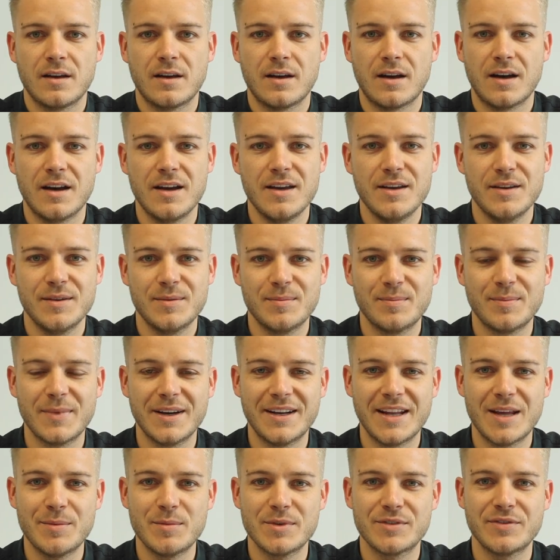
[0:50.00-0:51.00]
Hi,
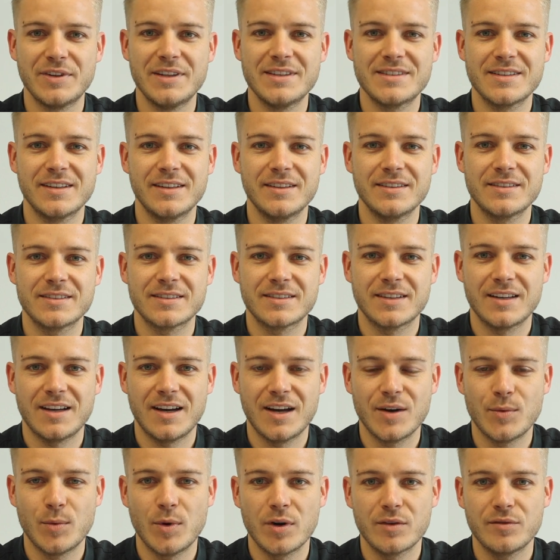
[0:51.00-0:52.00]
my name is Vincenz.
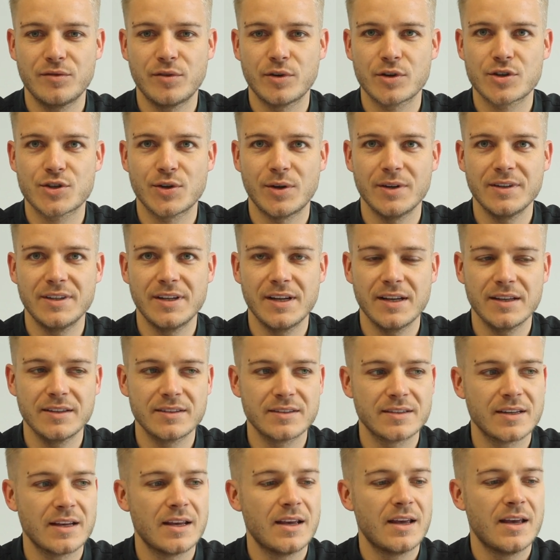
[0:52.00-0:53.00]
I work for
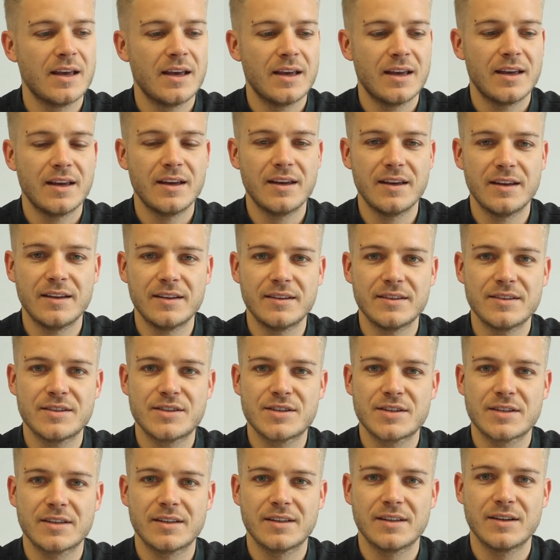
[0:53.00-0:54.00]
ShortTax
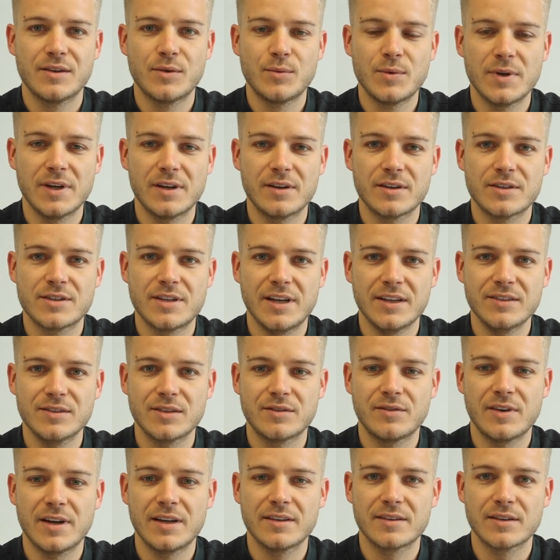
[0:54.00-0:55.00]
and we are a tax
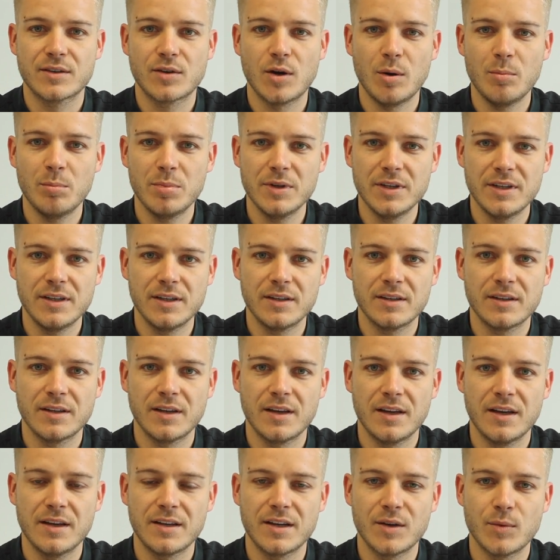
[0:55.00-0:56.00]
advisor company,
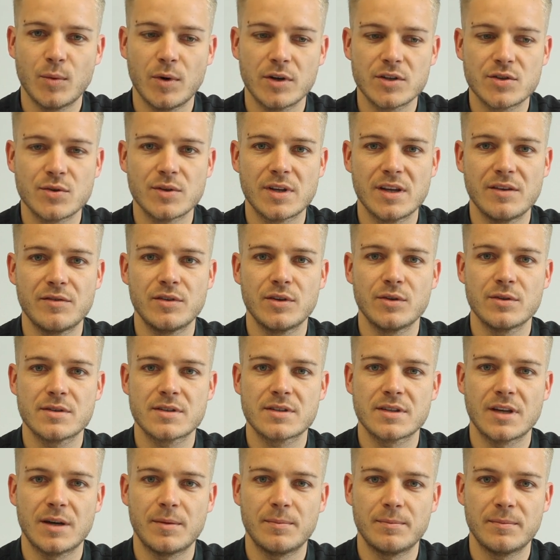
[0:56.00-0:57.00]
and I want to give you
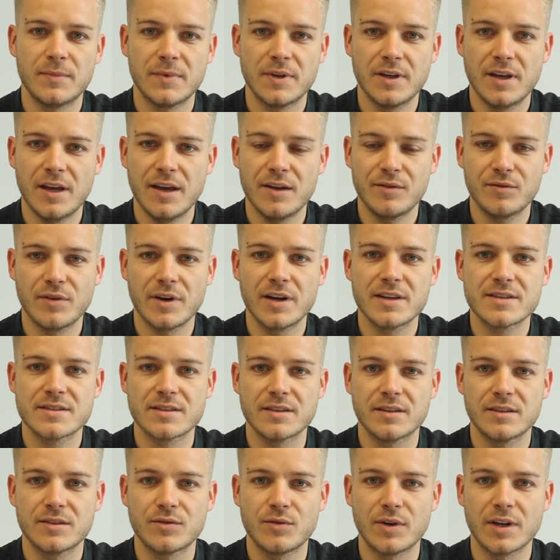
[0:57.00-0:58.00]
some
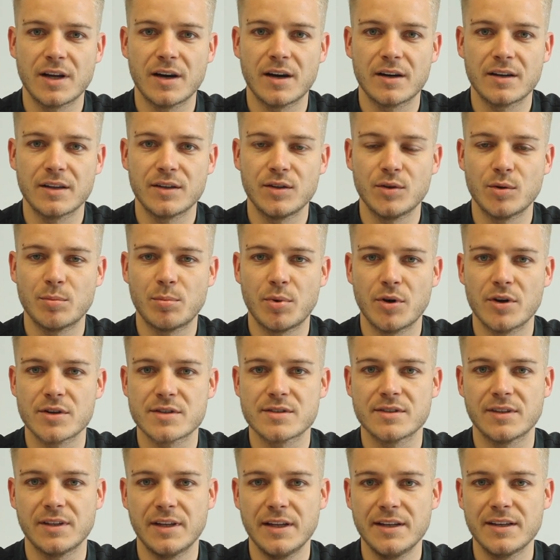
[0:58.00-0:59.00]
advices regarding your
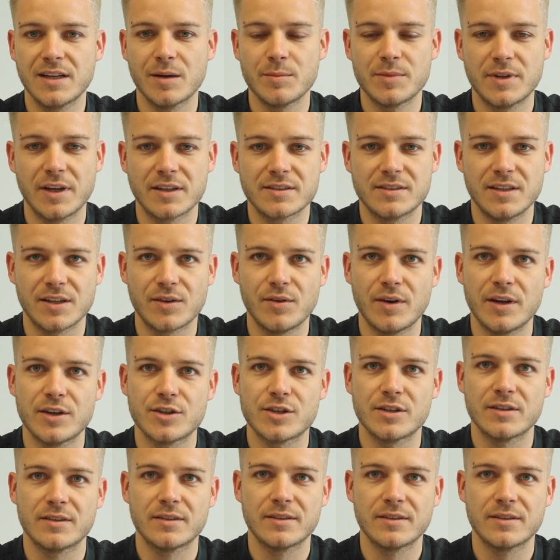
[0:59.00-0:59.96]
personal income tax declaration.